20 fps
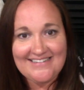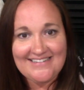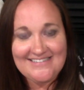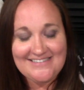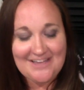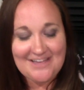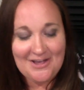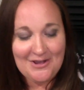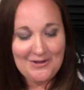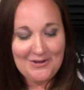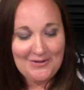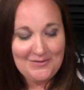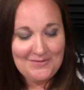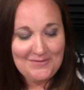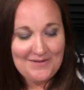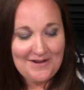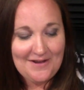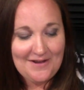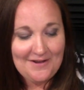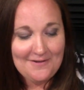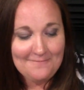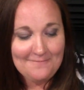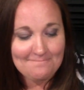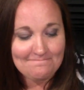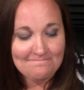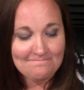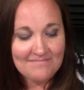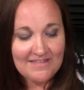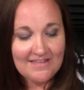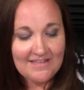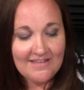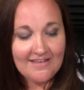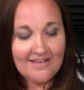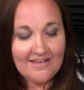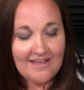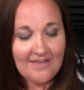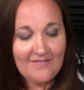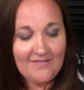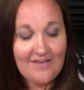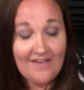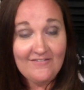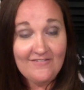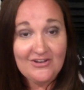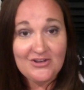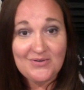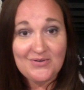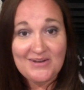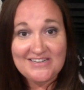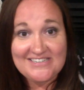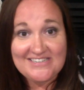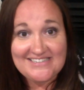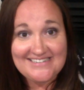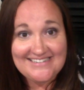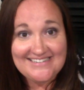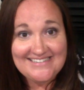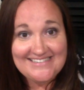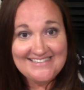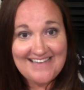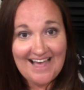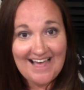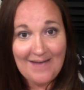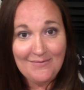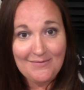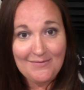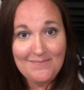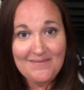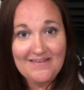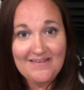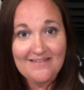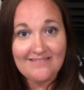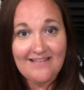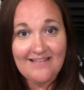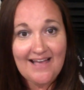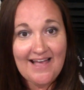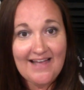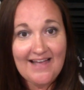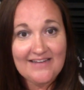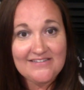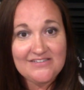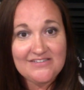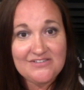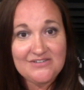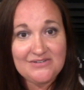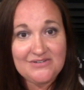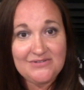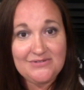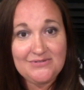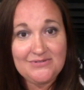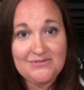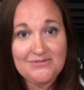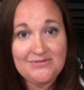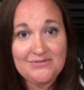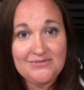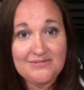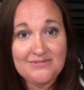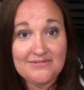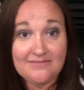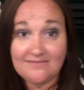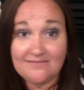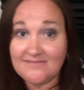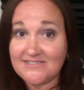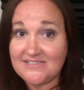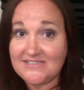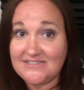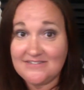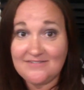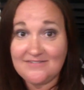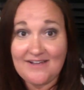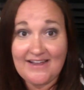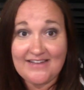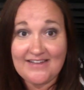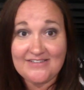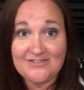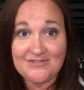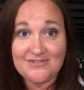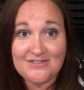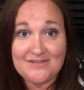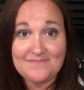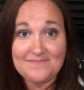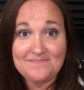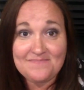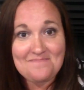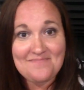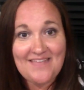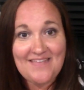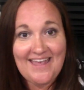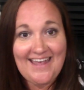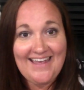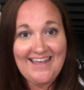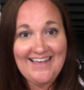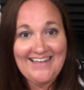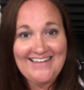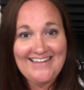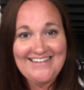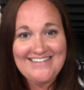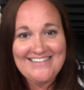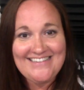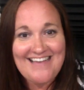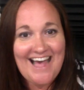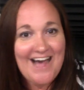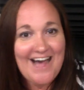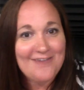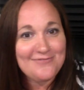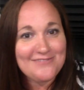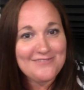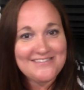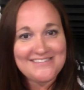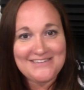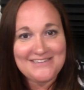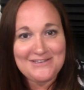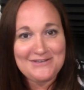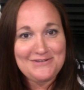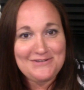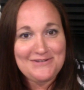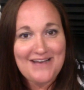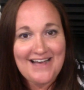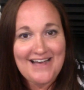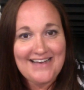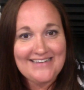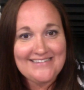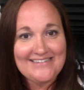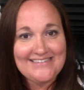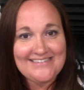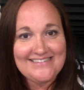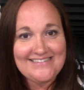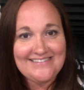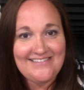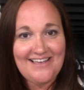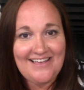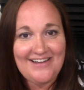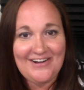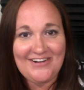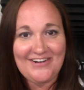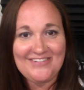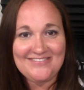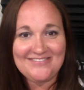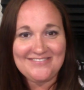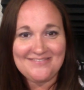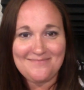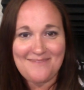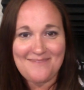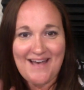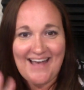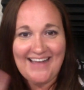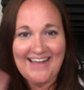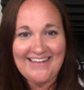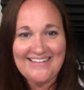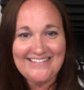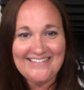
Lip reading: So if you have any questions, I would be glad to answer them, and I will see you guys later. Bye.